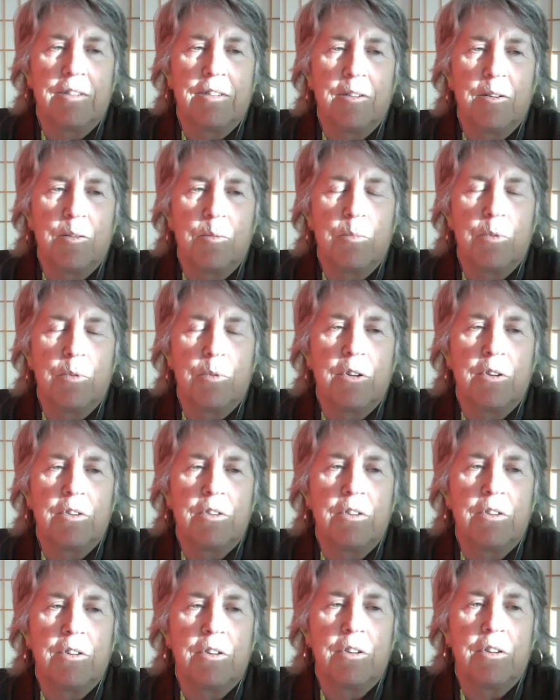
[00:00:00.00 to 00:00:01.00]
But
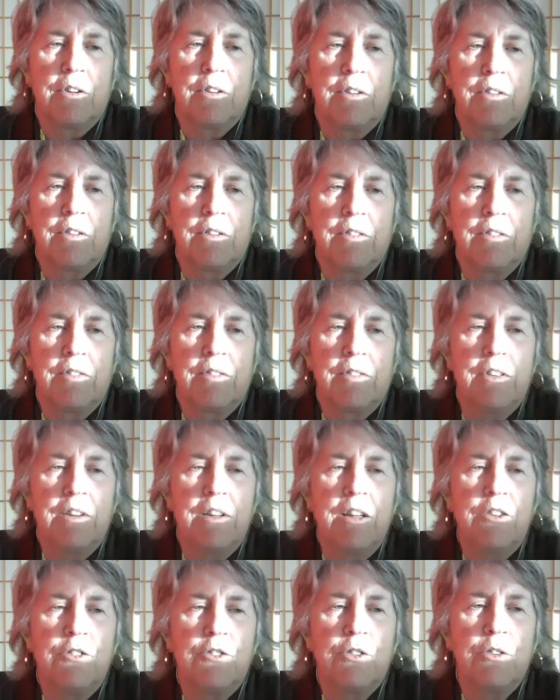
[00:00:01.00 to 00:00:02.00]
the
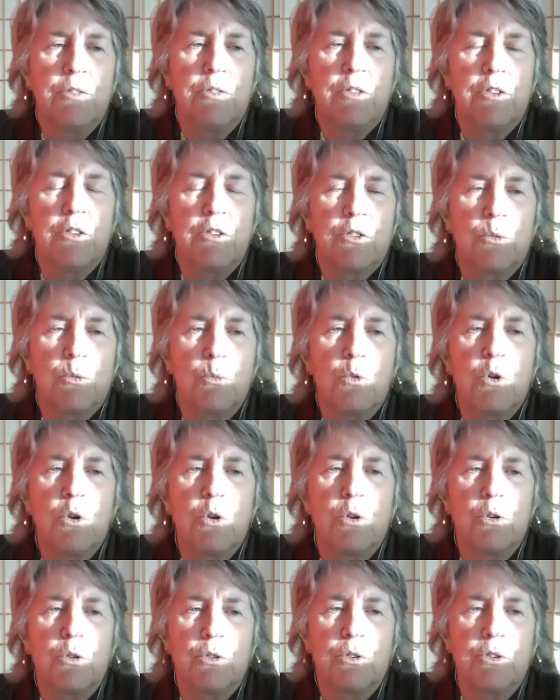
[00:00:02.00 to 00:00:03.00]
nature of this
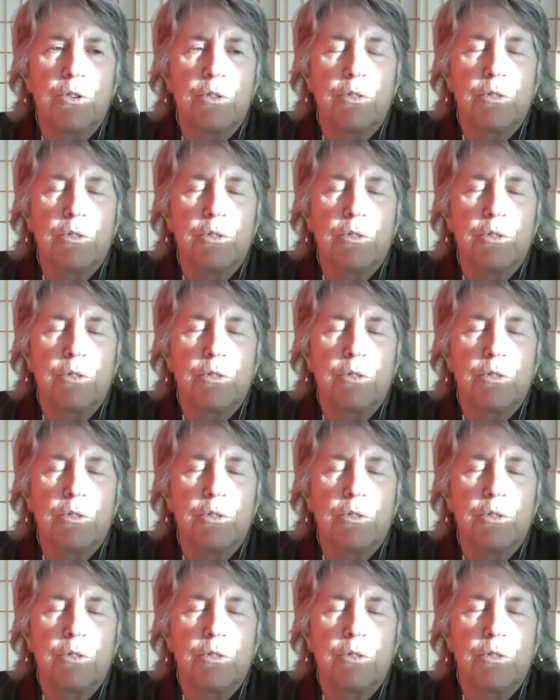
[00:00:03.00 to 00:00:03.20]
world